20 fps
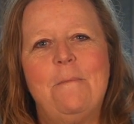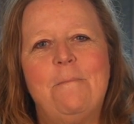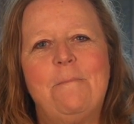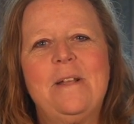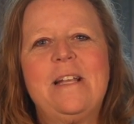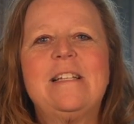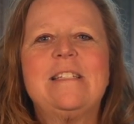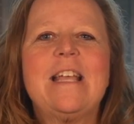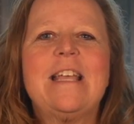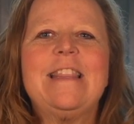
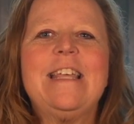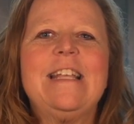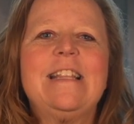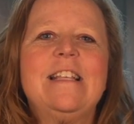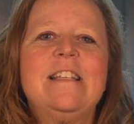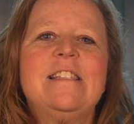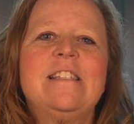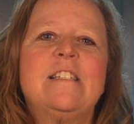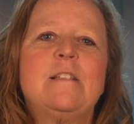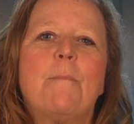Because I think
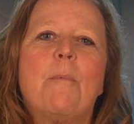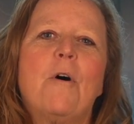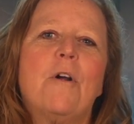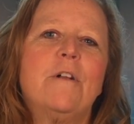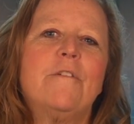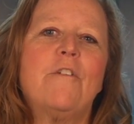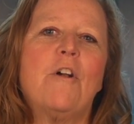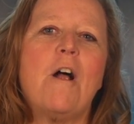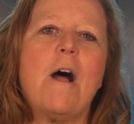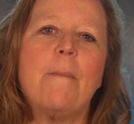this is a
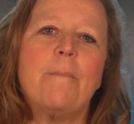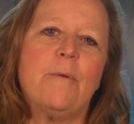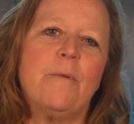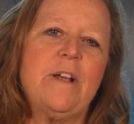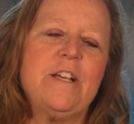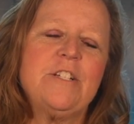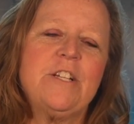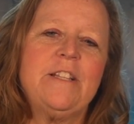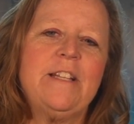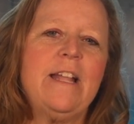part of our
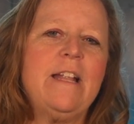operation